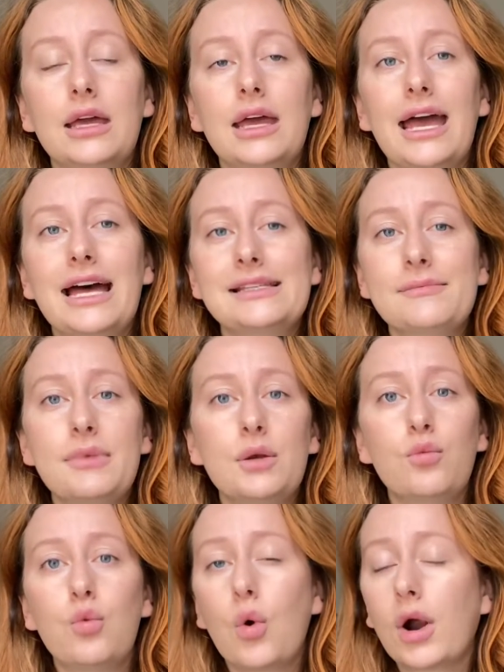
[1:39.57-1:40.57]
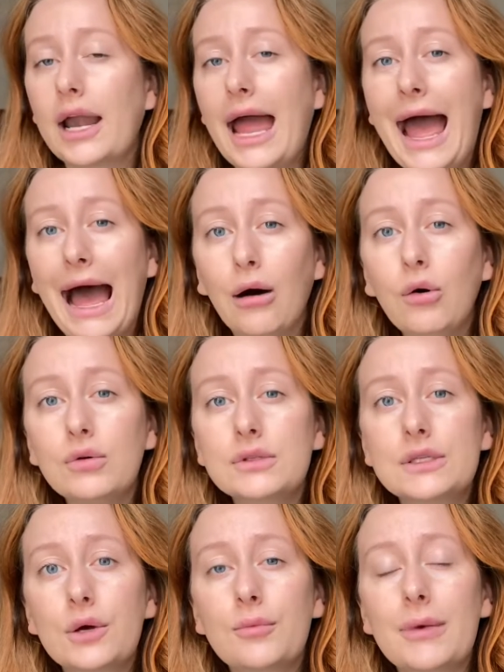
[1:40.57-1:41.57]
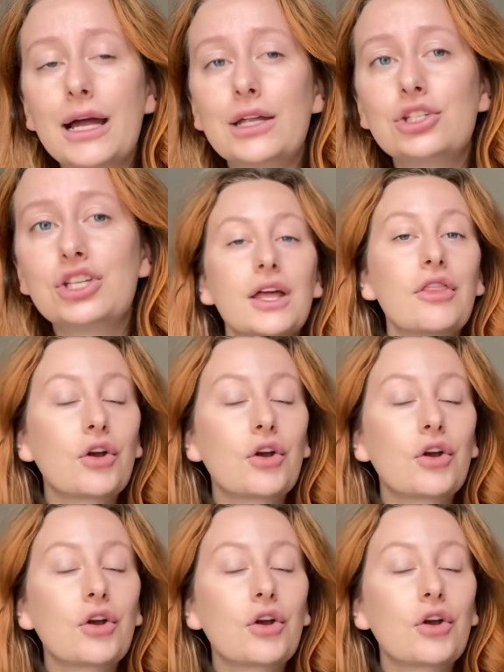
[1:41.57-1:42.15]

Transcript: hasn't been worn out so much.